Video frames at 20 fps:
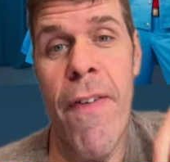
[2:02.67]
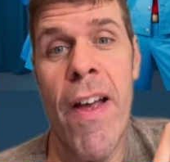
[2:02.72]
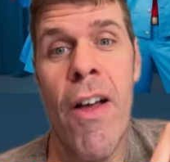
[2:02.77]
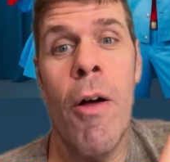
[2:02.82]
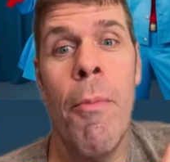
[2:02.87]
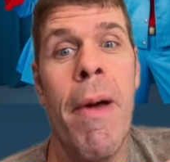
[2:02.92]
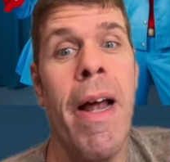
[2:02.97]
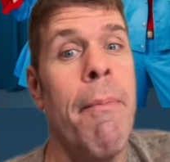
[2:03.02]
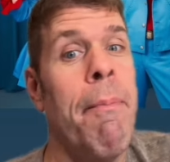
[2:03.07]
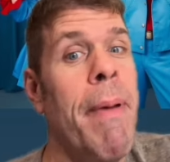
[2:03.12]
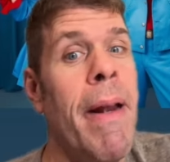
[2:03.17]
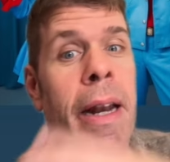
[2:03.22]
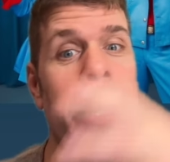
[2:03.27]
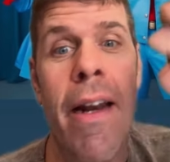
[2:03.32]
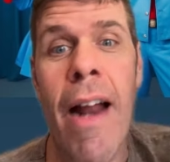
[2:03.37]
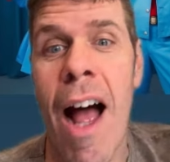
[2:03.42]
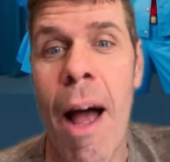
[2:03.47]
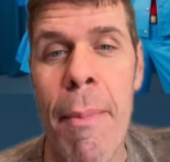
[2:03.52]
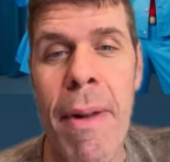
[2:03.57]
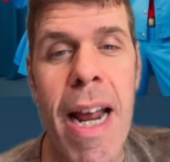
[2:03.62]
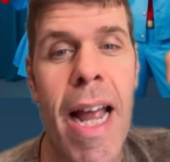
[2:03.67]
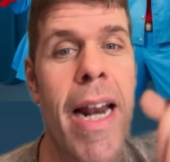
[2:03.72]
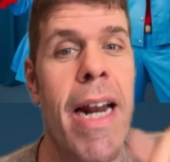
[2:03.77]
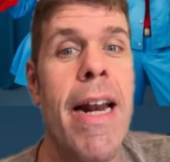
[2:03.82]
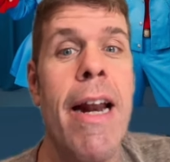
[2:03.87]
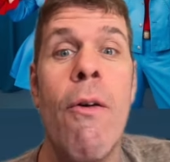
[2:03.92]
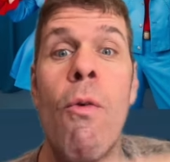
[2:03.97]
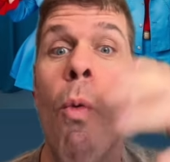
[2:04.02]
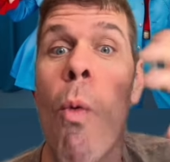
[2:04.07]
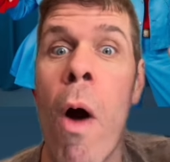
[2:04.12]
and been nominated
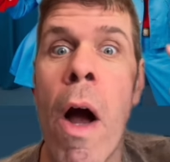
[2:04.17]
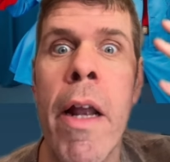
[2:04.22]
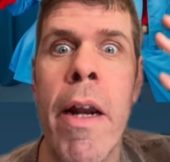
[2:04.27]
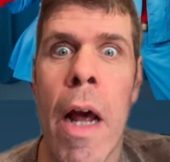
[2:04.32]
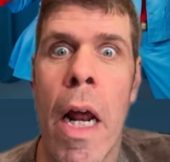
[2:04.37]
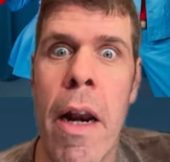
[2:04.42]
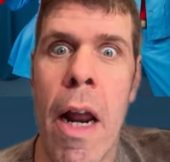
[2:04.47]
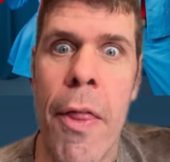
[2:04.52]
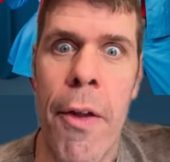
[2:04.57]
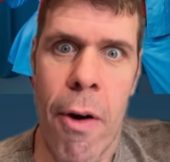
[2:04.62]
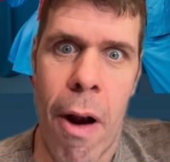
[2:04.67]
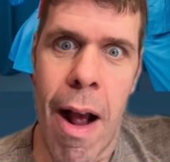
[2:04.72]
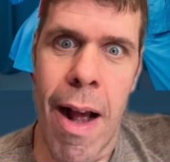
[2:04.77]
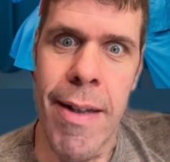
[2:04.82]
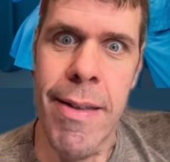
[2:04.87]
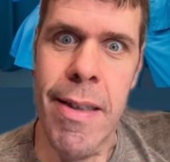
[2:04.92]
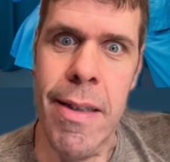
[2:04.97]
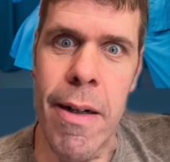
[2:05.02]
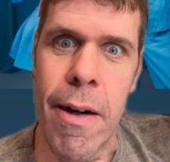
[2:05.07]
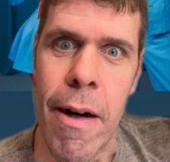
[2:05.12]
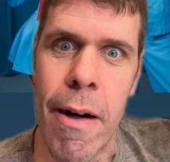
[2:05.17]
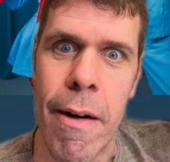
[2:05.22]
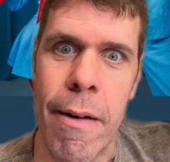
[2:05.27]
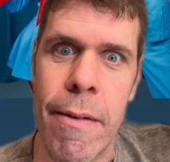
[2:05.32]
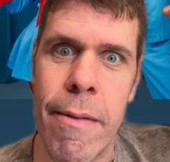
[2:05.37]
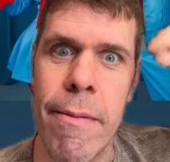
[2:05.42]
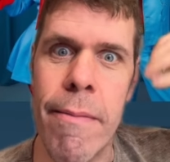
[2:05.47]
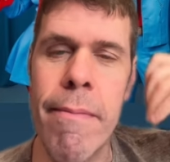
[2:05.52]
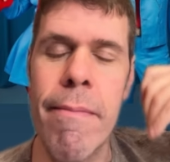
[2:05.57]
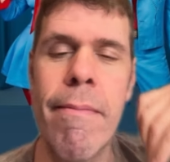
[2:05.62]
and won another Oscar.
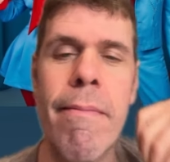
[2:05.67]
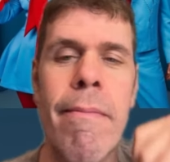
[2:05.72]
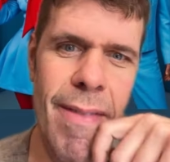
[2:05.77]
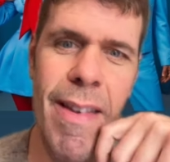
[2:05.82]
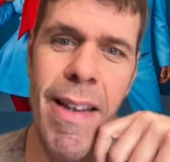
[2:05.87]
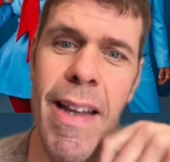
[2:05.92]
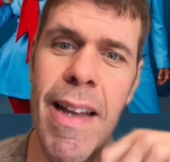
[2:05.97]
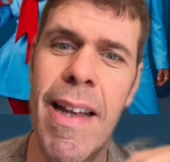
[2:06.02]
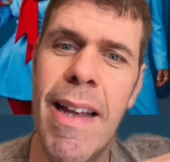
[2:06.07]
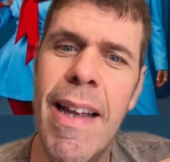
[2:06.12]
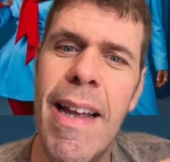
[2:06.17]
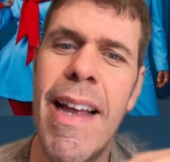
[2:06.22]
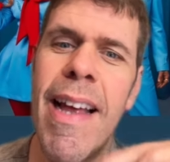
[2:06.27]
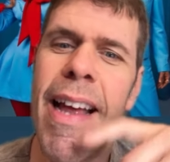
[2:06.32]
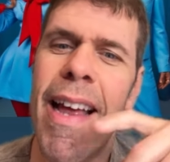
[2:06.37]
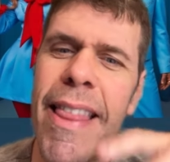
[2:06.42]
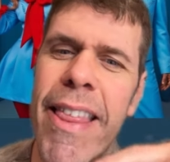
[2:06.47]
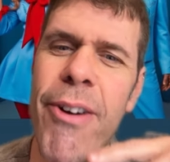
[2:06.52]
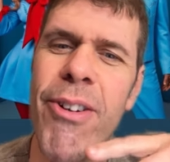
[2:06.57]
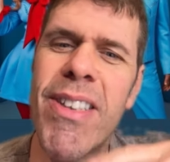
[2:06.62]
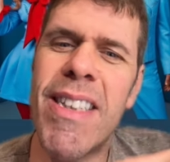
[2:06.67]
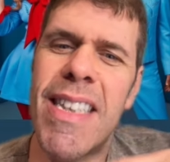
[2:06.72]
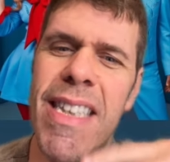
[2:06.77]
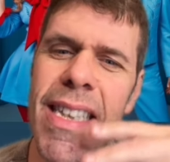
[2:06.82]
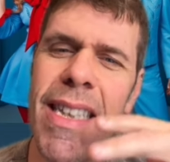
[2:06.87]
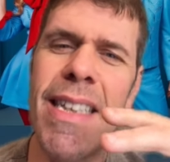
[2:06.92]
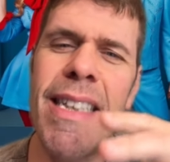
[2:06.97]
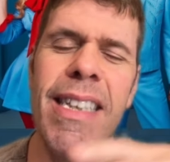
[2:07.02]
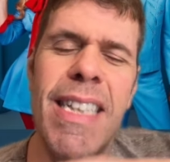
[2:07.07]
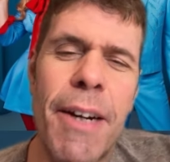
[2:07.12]
There's
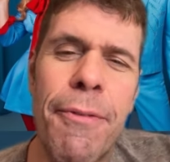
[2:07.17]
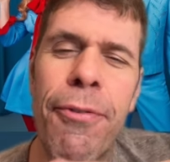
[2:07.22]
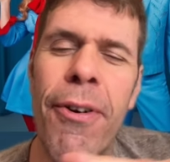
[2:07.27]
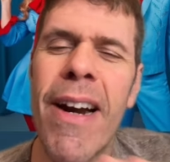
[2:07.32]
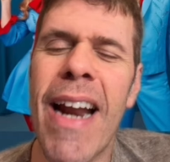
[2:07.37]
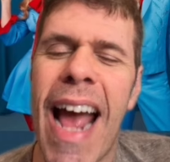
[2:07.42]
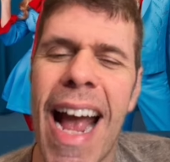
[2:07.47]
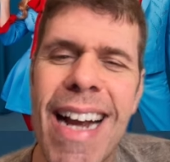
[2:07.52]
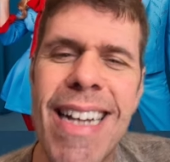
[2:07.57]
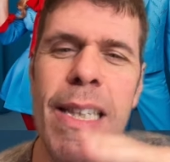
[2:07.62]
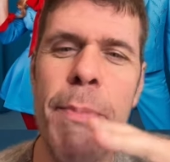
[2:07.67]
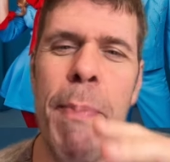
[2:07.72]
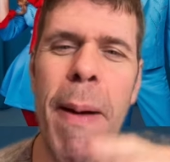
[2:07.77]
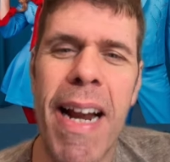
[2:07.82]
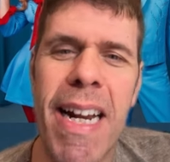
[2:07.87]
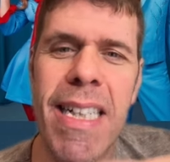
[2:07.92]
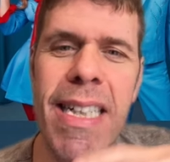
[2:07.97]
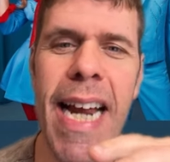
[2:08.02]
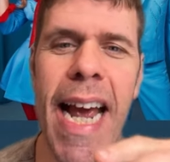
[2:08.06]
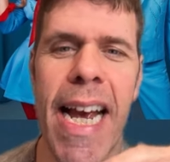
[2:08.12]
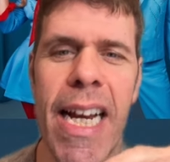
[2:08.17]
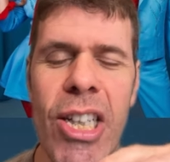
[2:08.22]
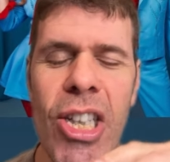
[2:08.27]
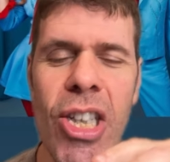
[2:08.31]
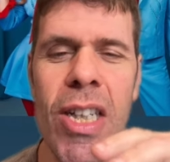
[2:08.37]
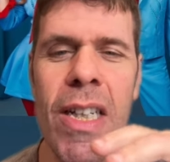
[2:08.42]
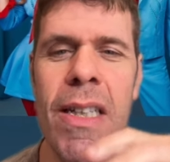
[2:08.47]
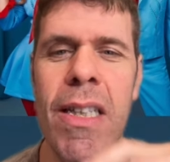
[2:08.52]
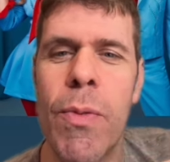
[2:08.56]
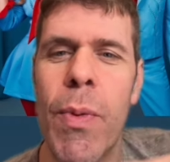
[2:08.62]
different
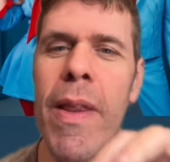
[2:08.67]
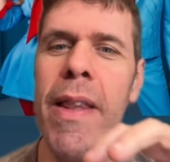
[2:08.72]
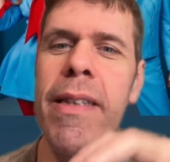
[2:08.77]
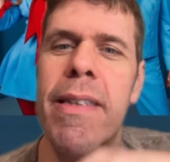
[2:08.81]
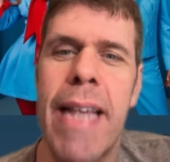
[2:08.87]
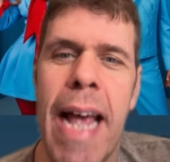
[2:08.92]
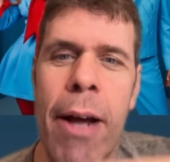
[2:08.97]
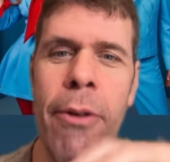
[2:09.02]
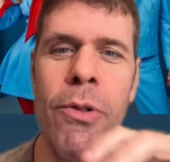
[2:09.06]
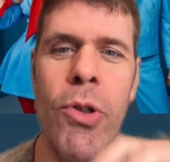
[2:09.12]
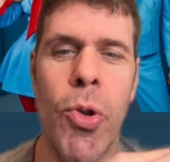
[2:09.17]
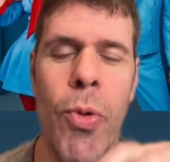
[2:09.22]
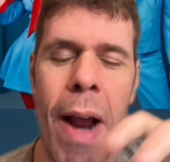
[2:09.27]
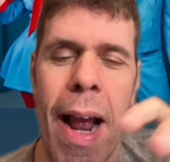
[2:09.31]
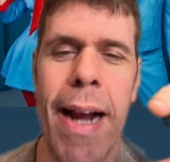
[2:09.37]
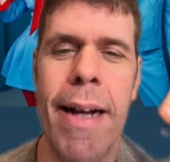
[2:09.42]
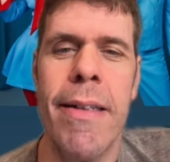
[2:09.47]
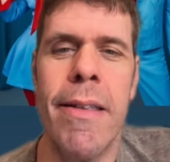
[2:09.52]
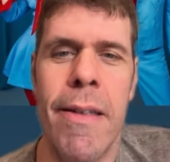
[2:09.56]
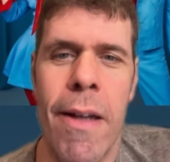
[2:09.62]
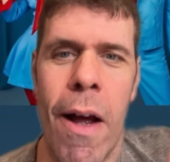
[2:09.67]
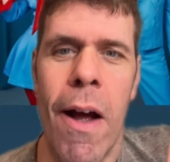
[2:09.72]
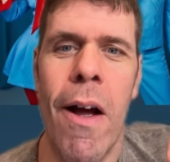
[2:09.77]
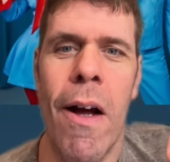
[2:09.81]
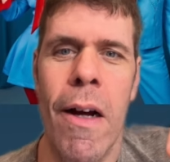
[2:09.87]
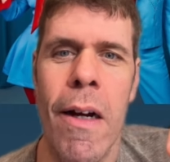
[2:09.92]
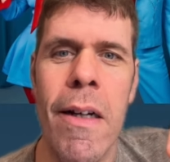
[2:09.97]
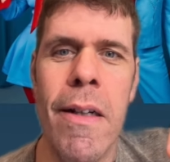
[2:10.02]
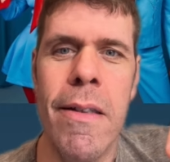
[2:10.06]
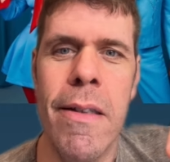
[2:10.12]
expectations with soundtrack
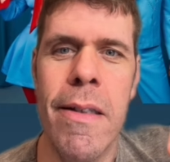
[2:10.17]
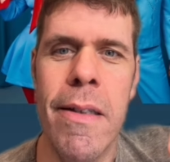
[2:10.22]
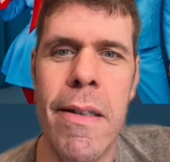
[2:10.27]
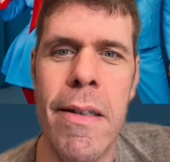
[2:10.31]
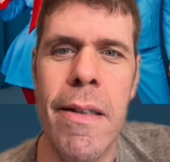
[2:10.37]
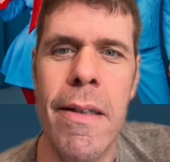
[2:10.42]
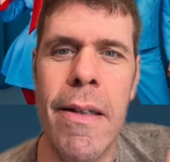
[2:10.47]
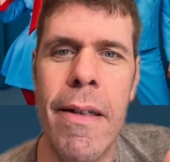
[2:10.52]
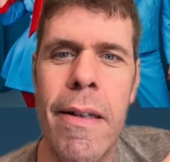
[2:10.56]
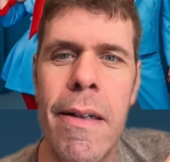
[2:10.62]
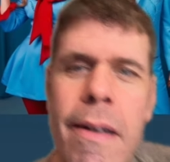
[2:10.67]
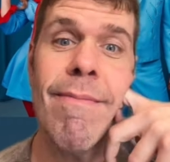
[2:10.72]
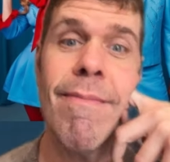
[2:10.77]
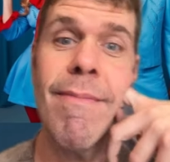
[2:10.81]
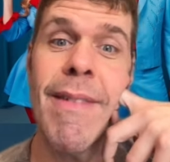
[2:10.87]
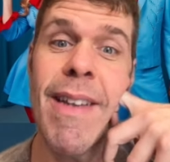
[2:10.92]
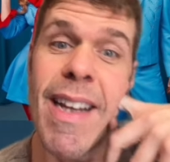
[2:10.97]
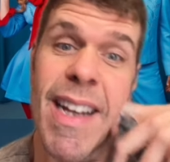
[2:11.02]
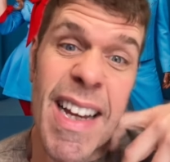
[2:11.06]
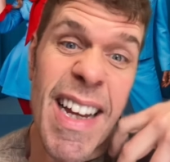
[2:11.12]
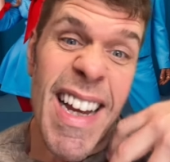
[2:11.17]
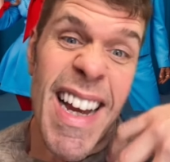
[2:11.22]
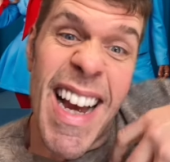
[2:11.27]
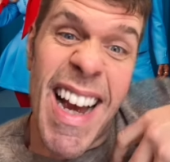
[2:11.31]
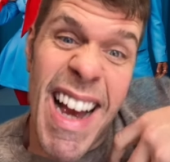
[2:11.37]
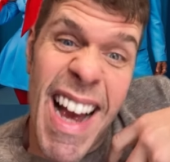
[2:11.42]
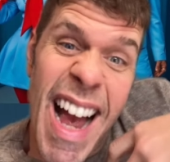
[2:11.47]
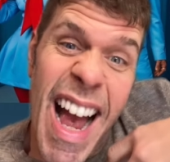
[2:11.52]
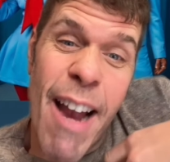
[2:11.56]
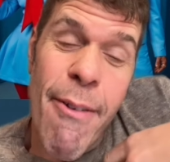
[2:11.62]
songs.
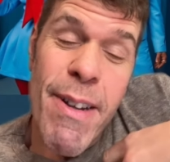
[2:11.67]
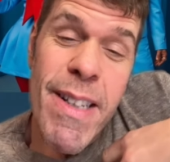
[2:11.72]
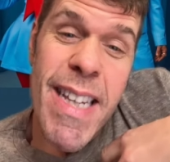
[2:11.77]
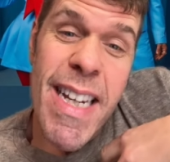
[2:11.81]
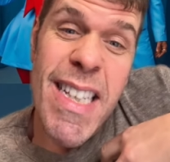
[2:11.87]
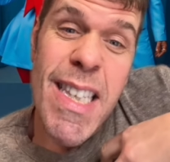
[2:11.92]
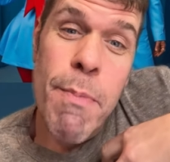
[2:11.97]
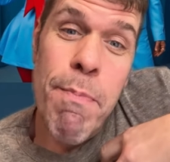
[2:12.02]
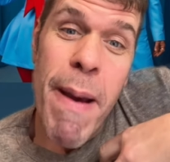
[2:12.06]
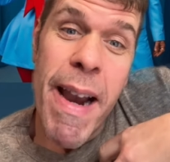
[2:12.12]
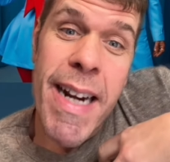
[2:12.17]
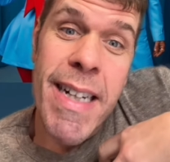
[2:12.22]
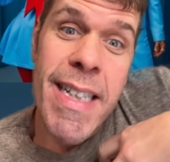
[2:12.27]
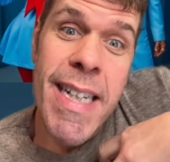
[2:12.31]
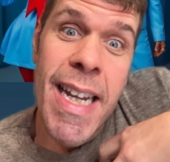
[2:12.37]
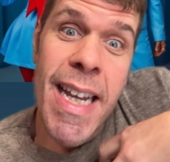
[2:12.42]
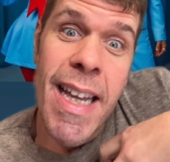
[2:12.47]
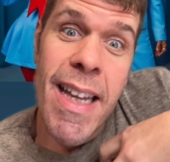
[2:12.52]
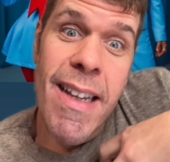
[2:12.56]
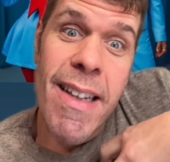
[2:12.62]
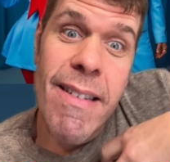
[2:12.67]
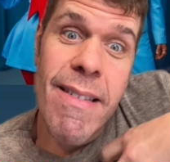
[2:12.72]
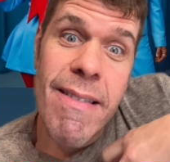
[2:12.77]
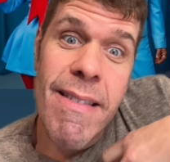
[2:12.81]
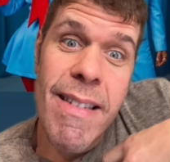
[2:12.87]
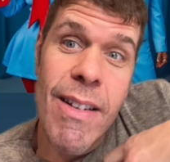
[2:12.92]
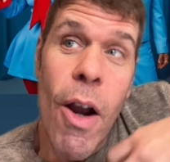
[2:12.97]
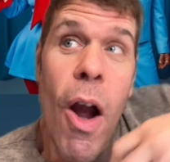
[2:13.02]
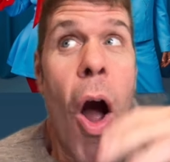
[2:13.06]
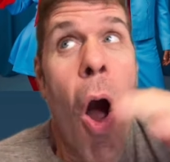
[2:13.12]
I was expecting,
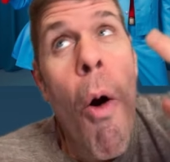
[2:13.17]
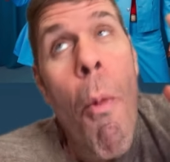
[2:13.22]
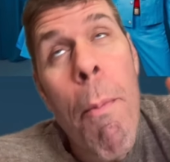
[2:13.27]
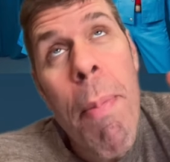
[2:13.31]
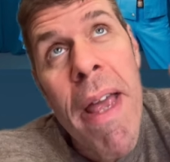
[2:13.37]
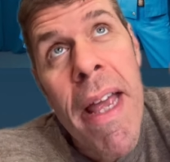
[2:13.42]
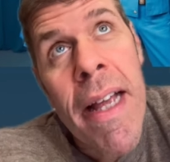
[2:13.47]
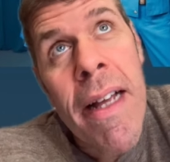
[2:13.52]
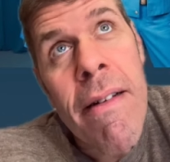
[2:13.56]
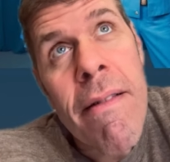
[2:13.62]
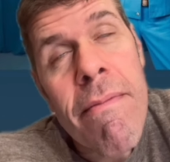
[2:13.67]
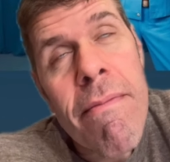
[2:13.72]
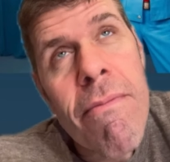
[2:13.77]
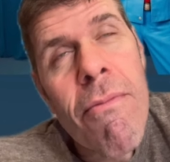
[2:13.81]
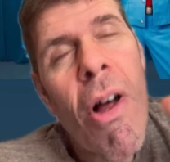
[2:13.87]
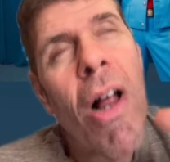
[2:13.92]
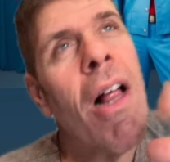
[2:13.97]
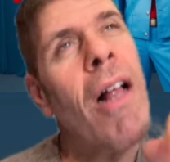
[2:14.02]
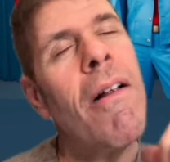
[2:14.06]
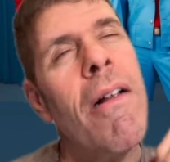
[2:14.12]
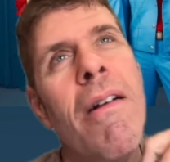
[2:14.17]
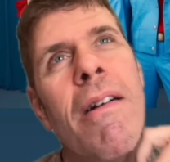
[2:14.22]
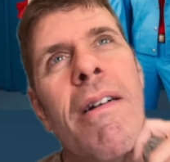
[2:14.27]
hoping, well,